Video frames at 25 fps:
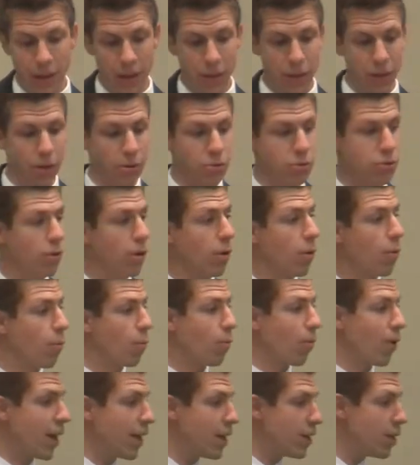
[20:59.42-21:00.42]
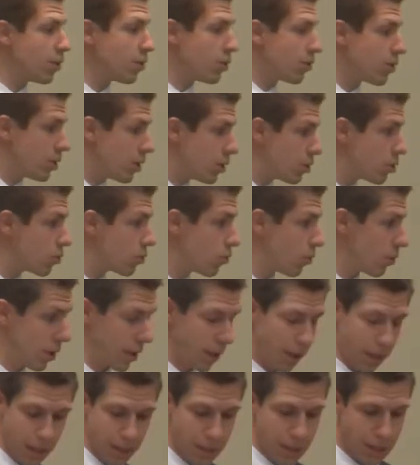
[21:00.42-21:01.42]
There's regular discord
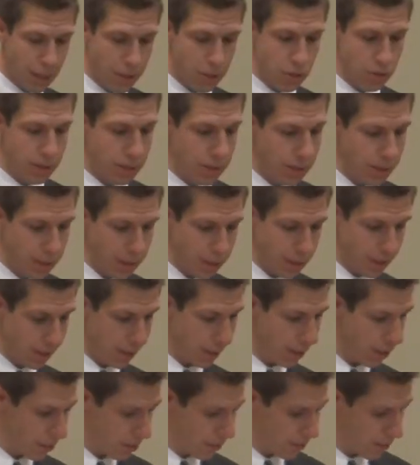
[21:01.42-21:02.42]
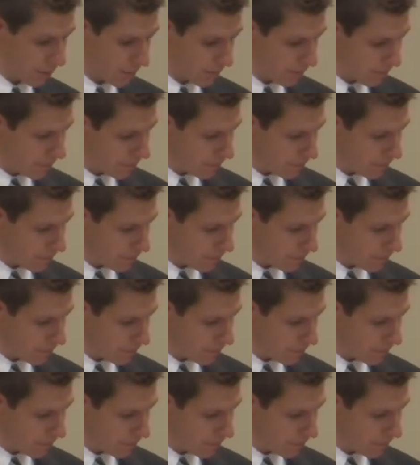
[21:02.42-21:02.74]
and contention in this list.